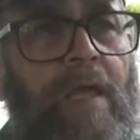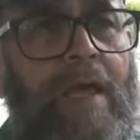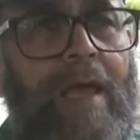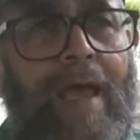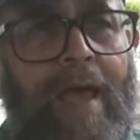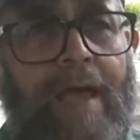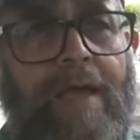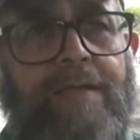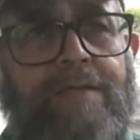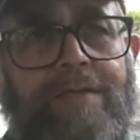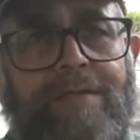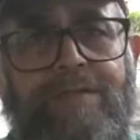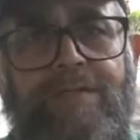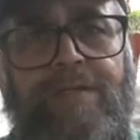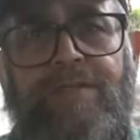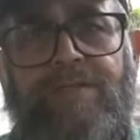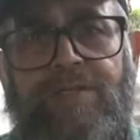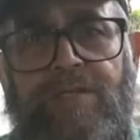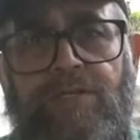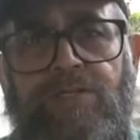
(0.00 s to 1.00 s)
And the
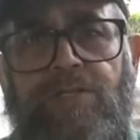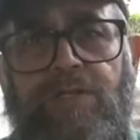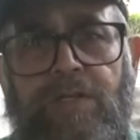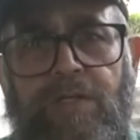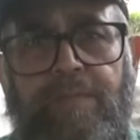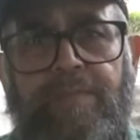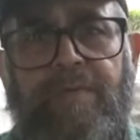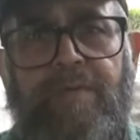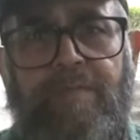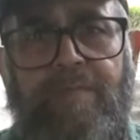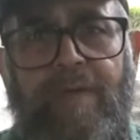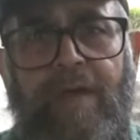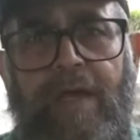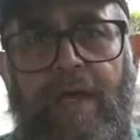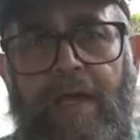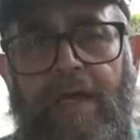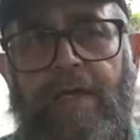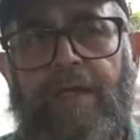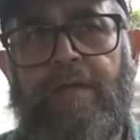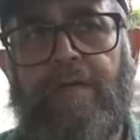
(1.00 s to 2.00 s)
decision had been
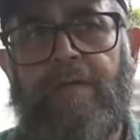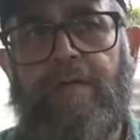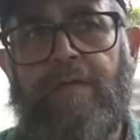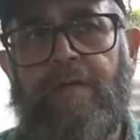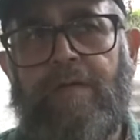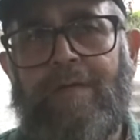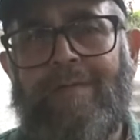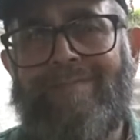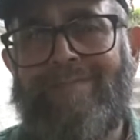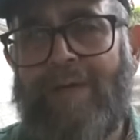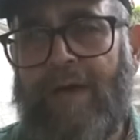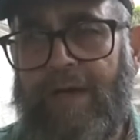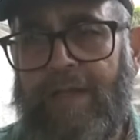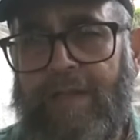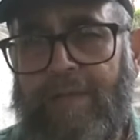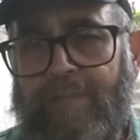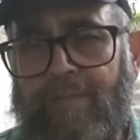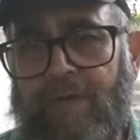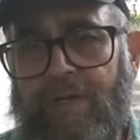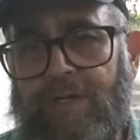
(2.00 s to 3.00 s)
made by
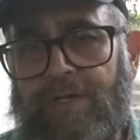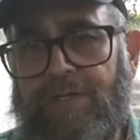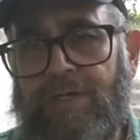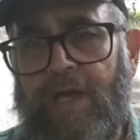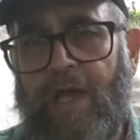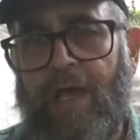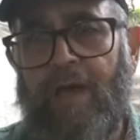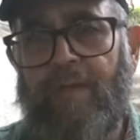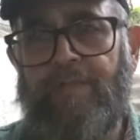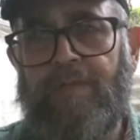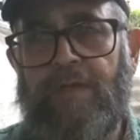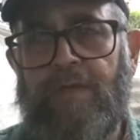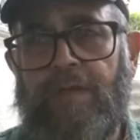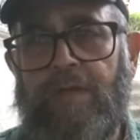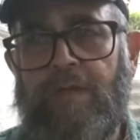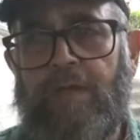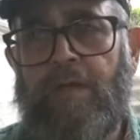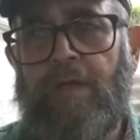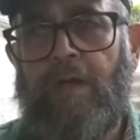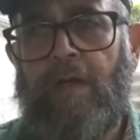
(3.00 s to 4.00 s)
the British cabinet
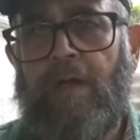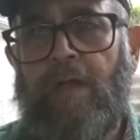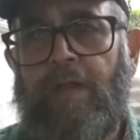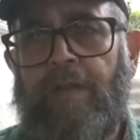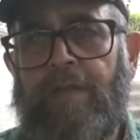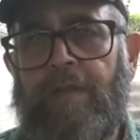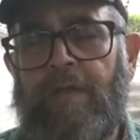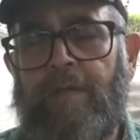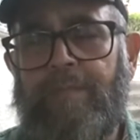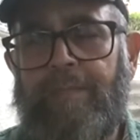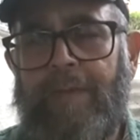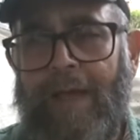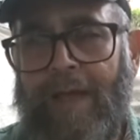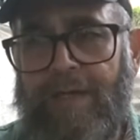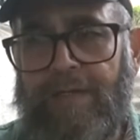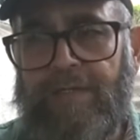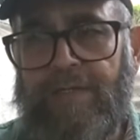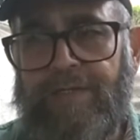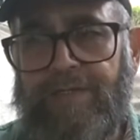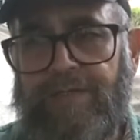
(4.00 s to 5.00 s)
that
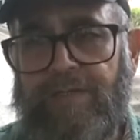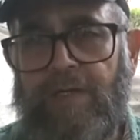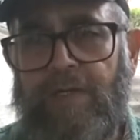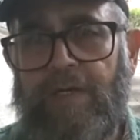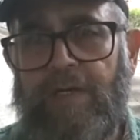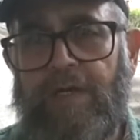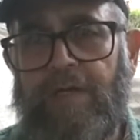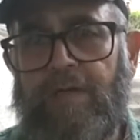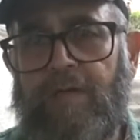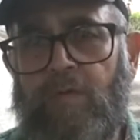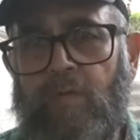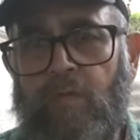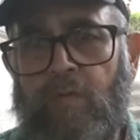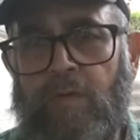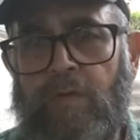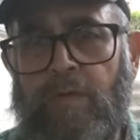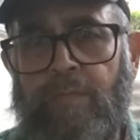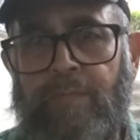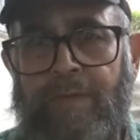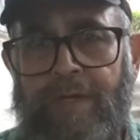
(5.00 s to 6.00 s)
Palestine
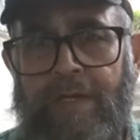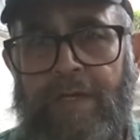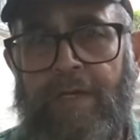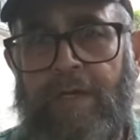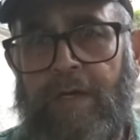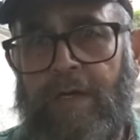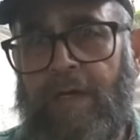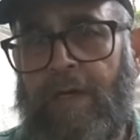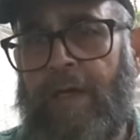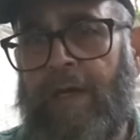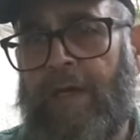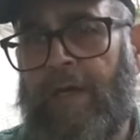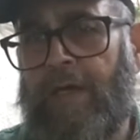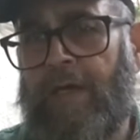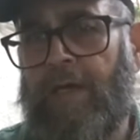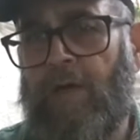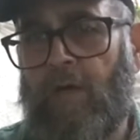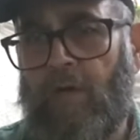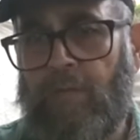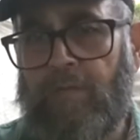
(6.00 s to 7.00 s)
would be
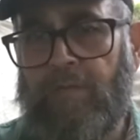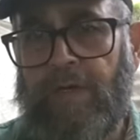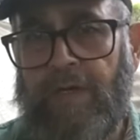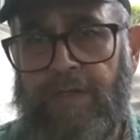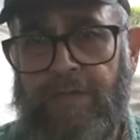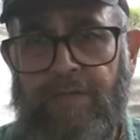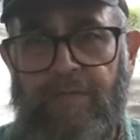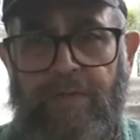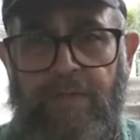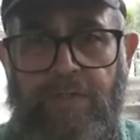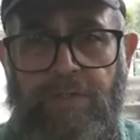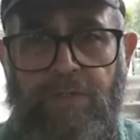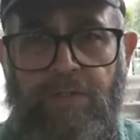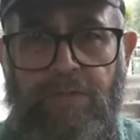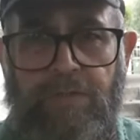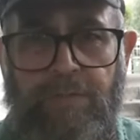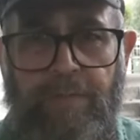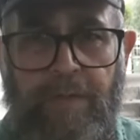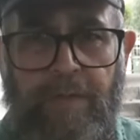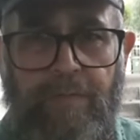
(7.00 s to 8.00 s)
a homeland for the
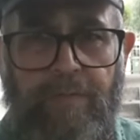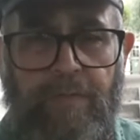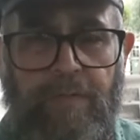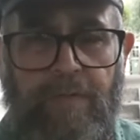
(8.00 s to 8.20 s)
Jewish people.